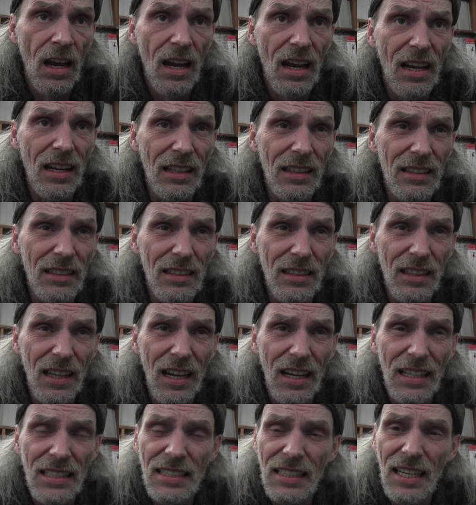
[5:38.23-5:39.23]
And
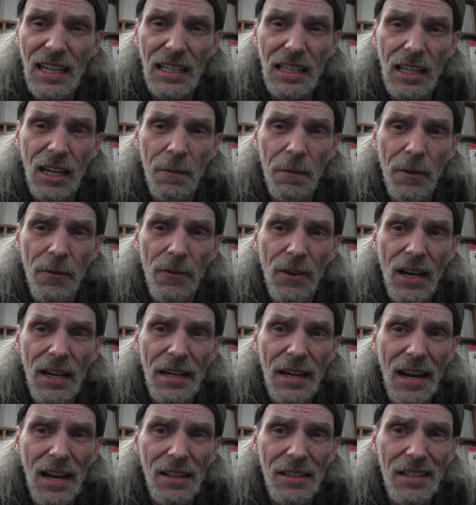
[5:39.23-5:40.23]
like I said, come to
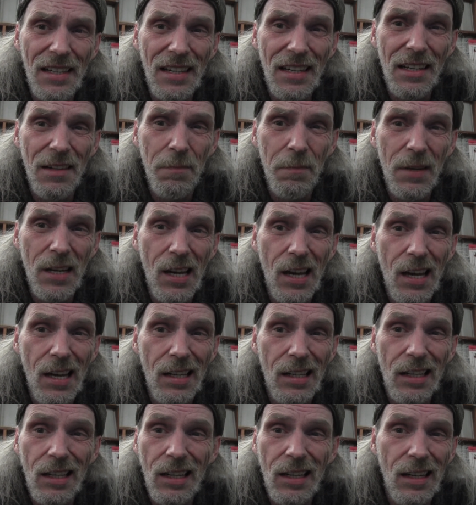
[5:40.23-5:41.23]
find out, the
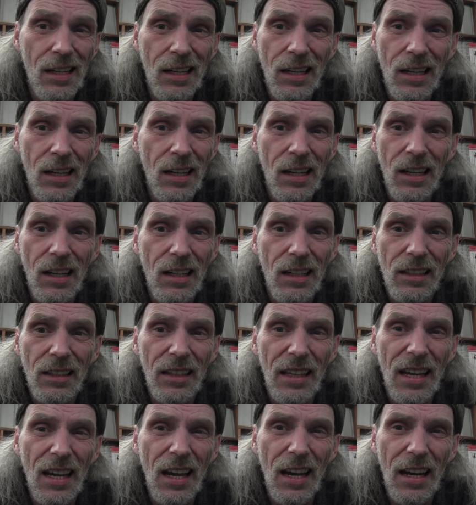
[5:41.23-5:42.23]
EPA,
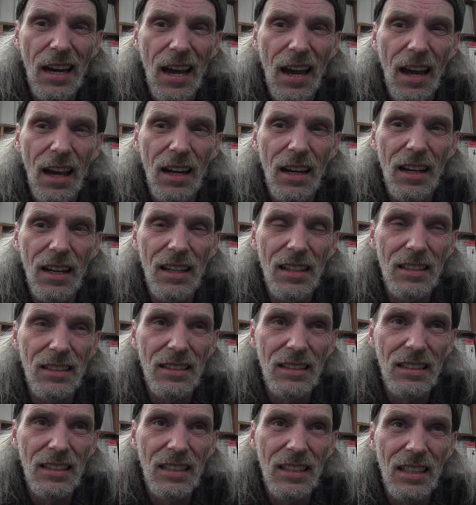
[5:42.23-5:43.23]
they kind of had a
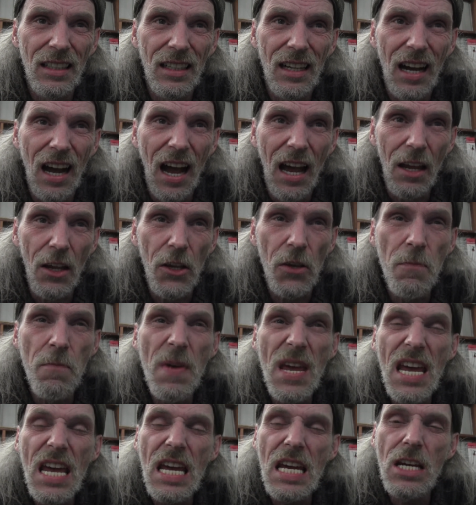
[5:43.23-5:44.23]

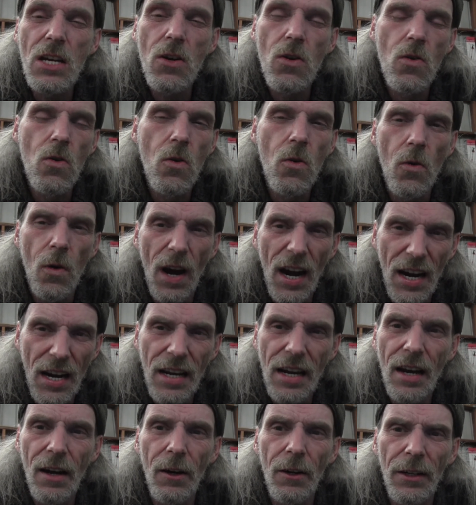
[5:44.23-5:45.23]
big
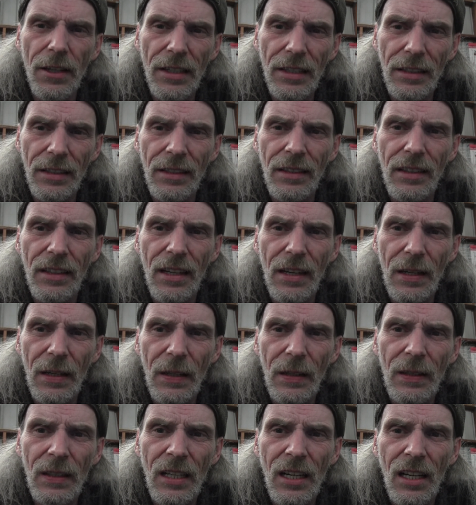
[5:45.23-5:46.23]
gray area
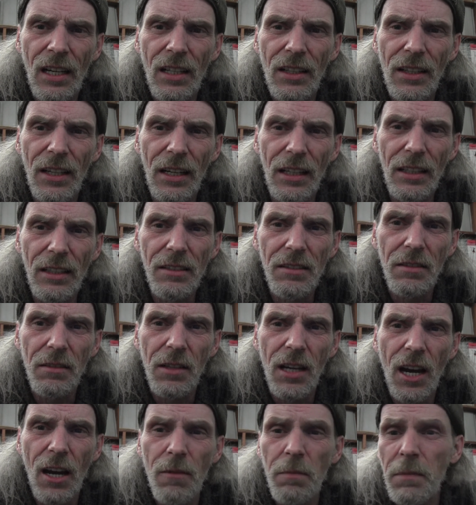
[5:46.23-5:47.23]
there
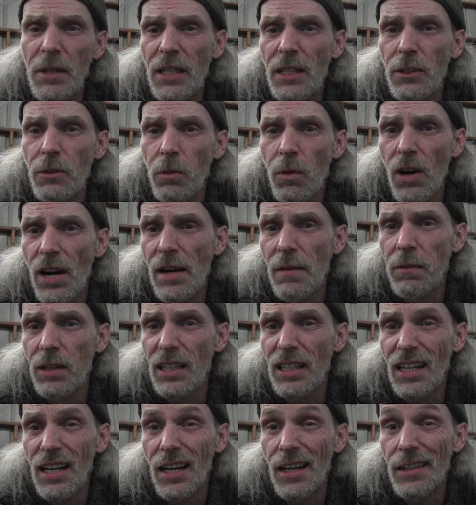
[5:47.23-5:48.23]
that companies were able
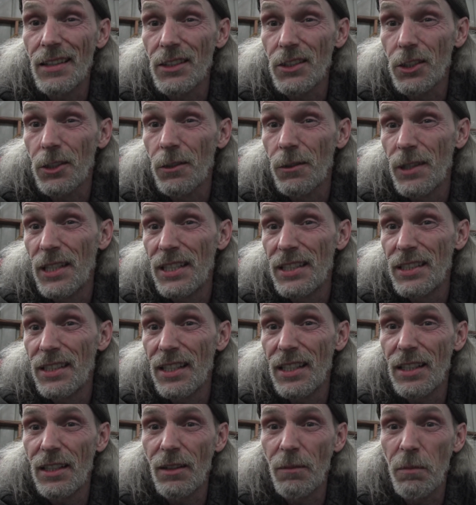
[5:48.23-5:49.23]
to kind of squeeze
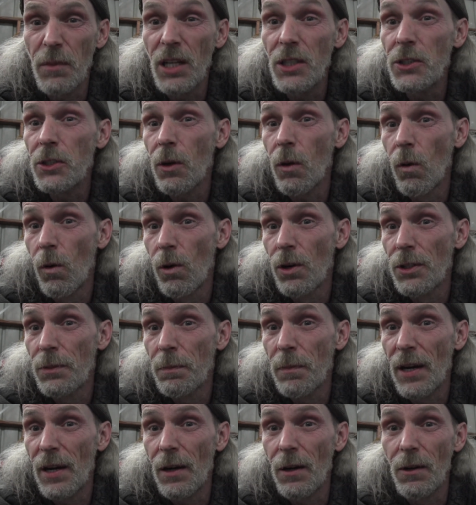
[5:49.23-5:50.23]
in a bunch of
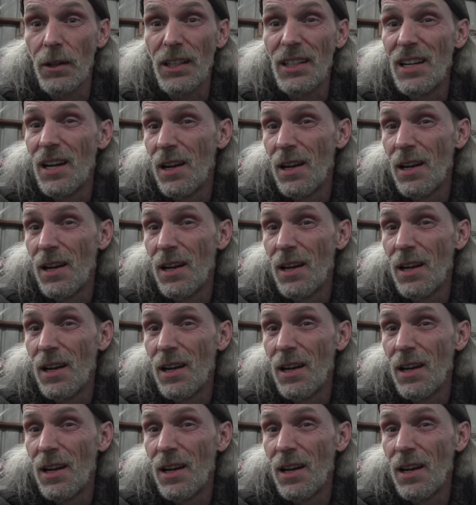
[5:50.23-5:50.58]
horsepower